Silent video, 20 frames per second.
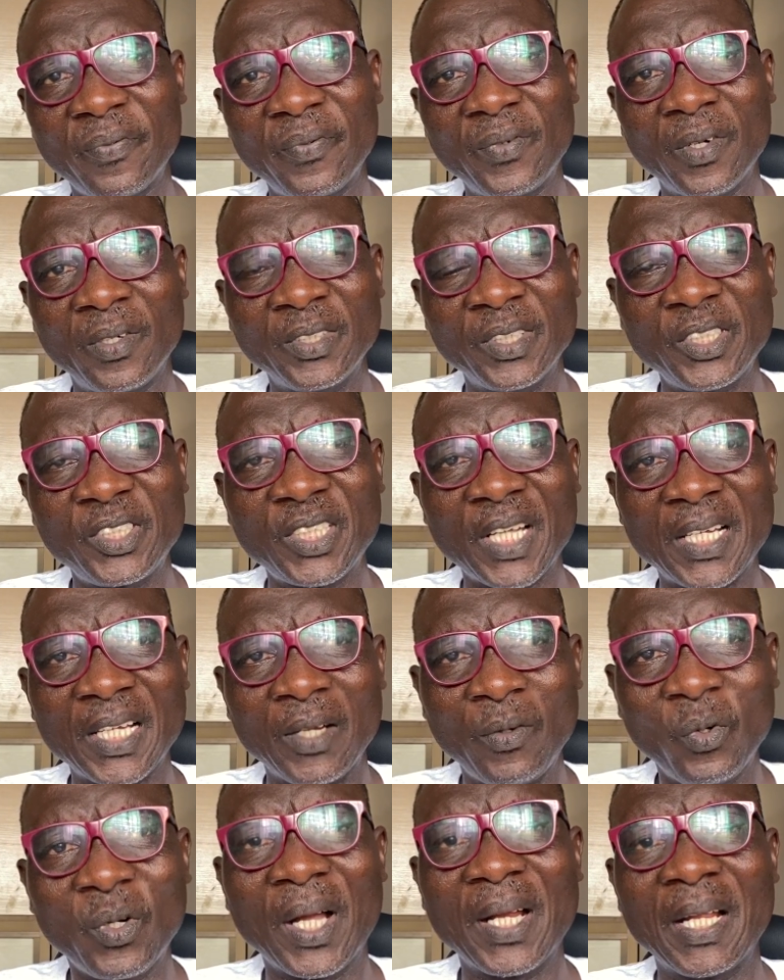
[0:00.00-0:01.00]
on this channel.
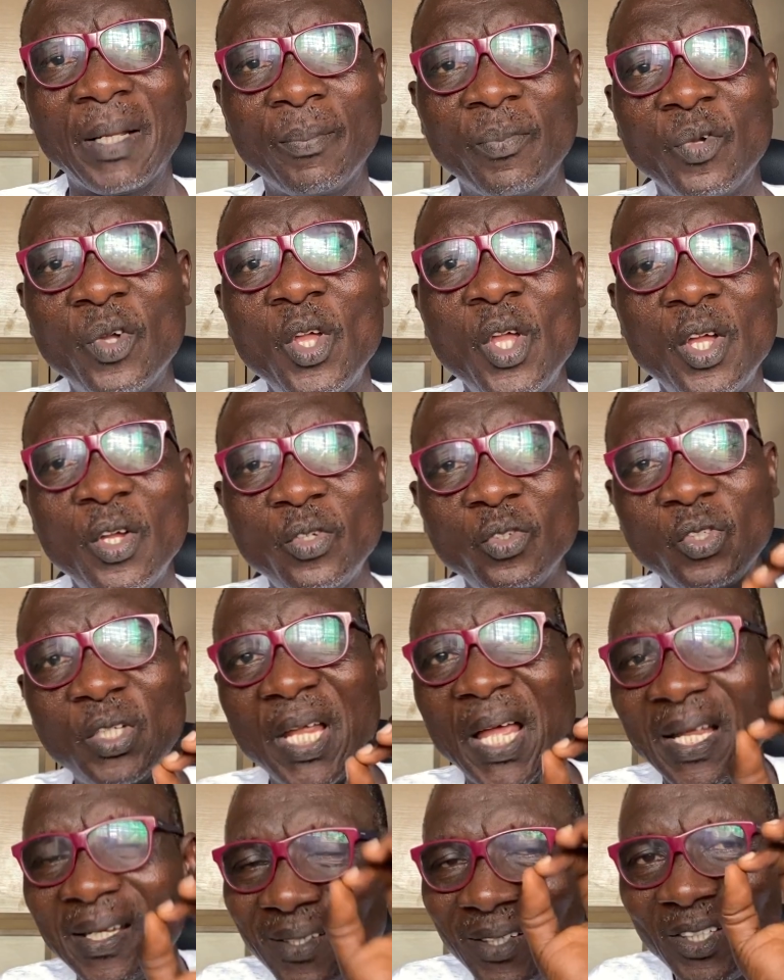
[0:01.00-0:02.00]
Look at them.
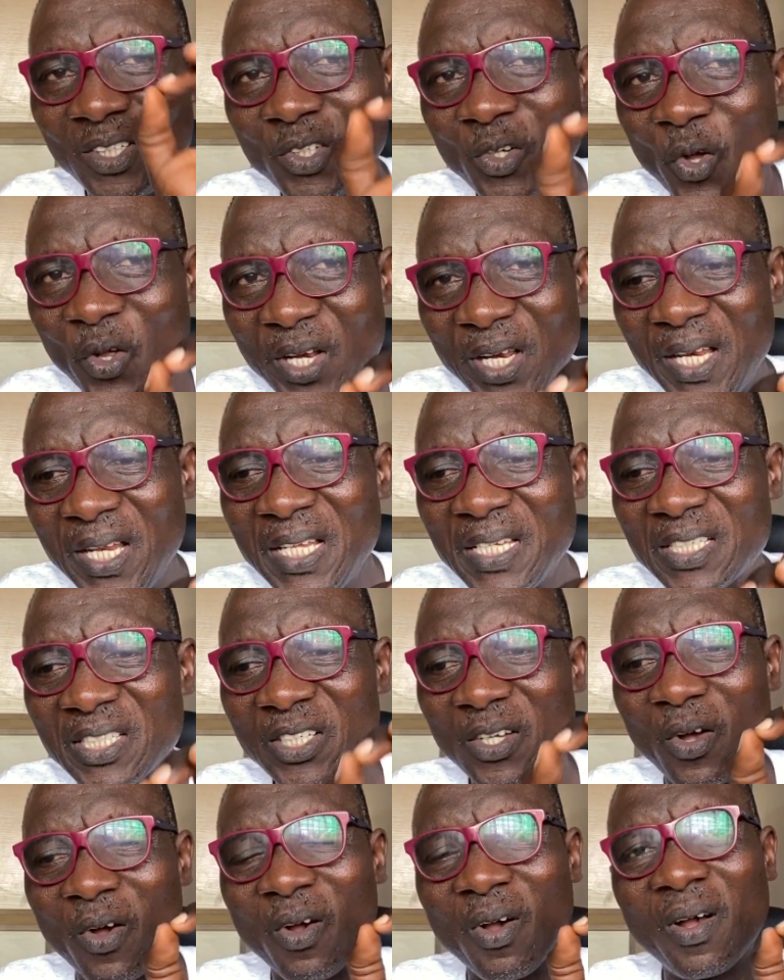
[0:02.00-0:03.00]
Then your list
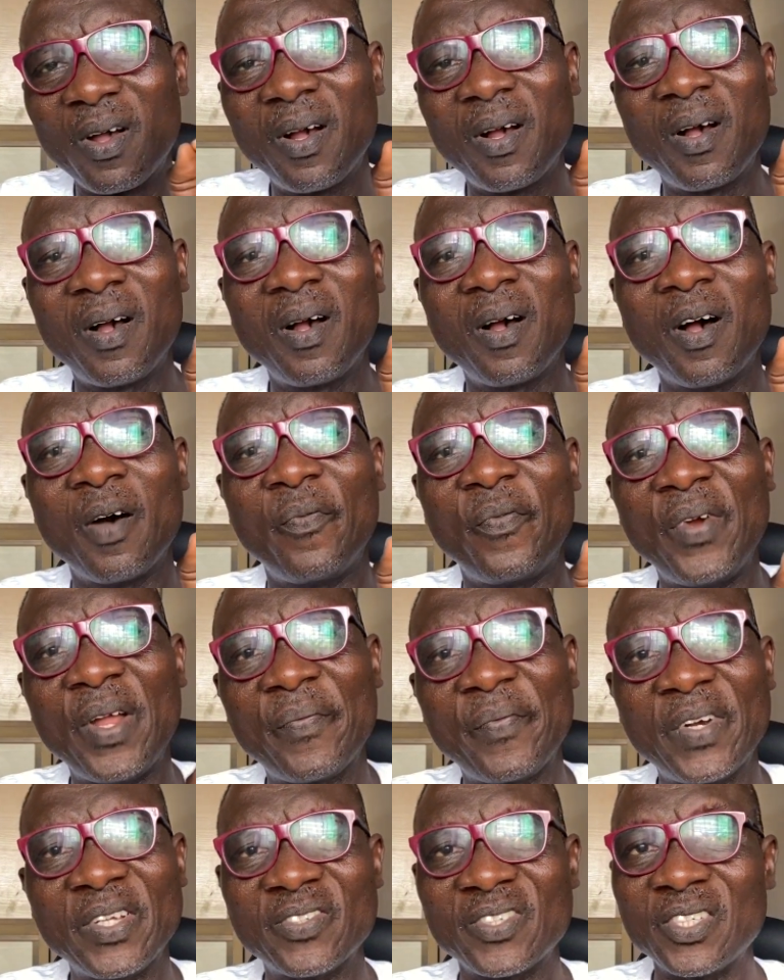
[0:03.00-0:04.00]
of
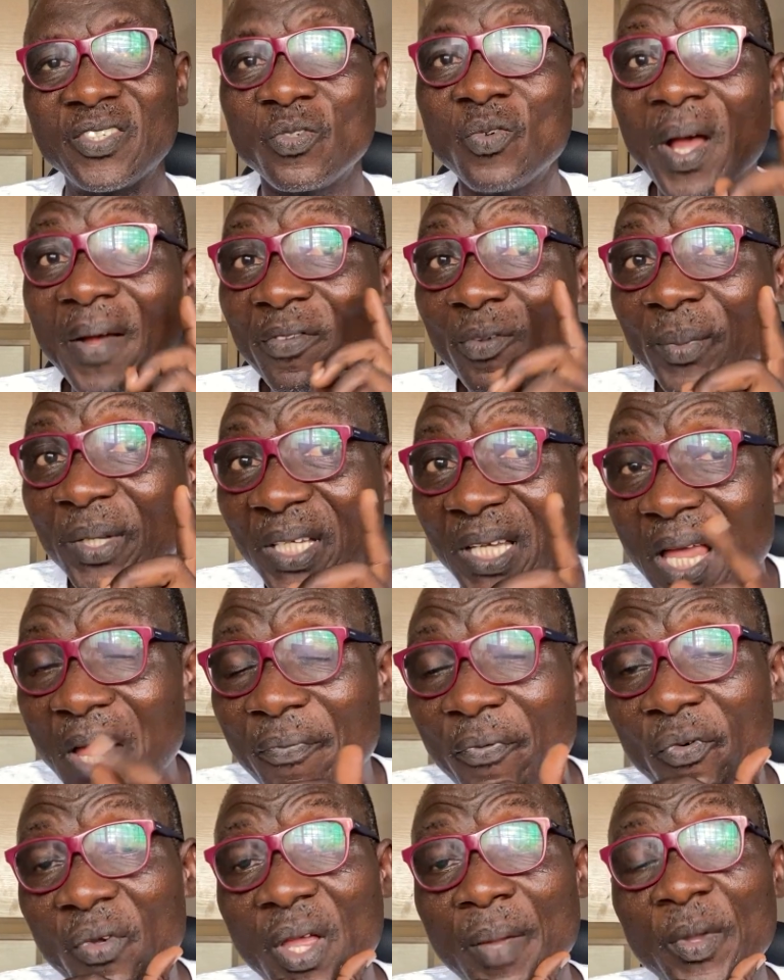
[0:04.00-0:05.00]
references. You have to be
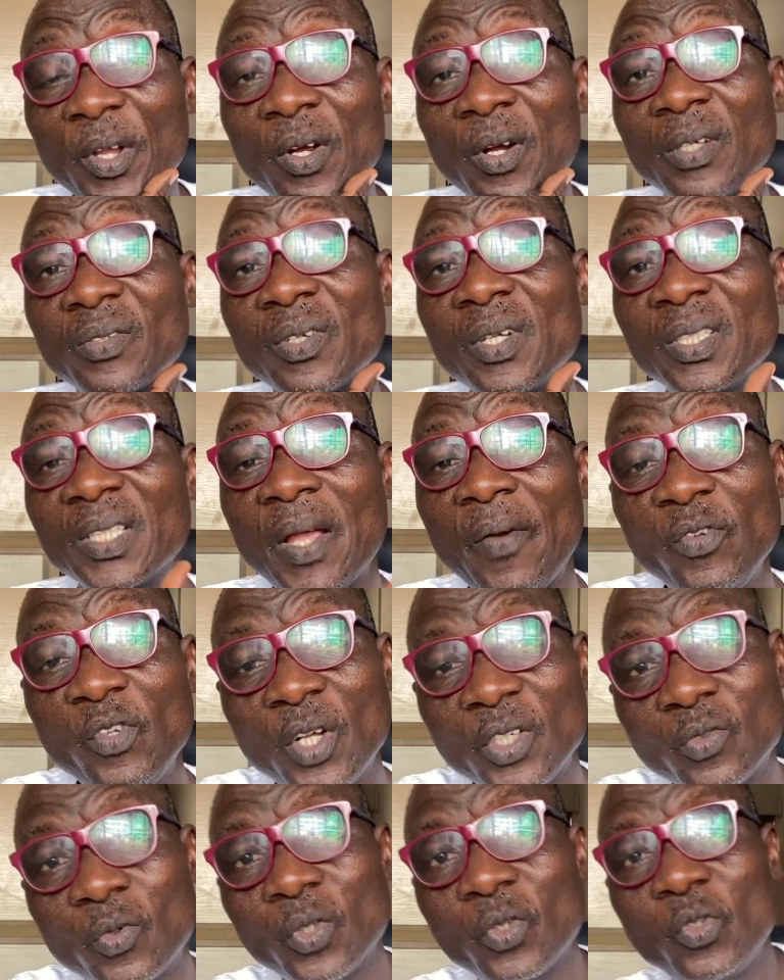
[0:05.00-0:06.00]
careful here, because sometimes we
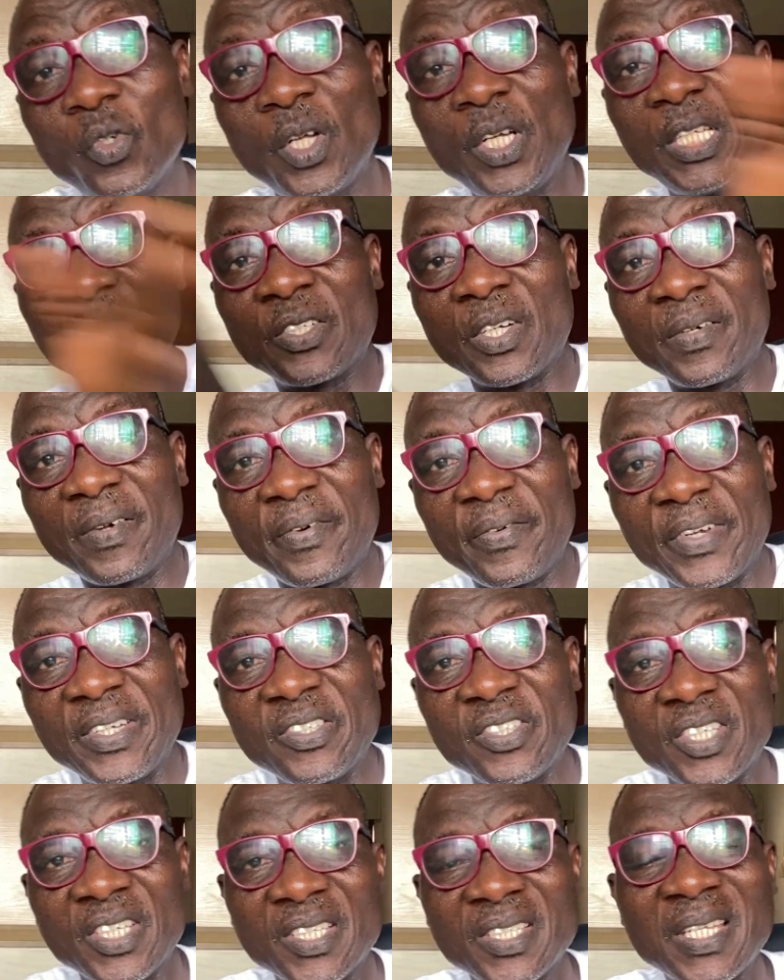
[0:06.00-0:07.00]
just go to your list of
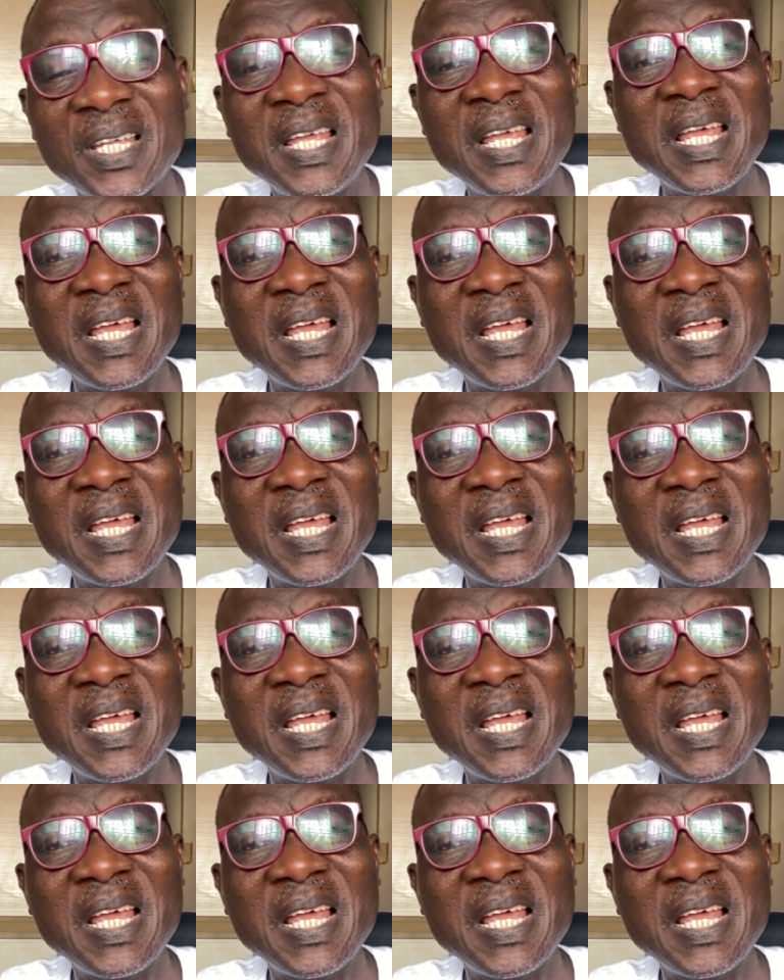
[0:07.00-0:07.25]
references.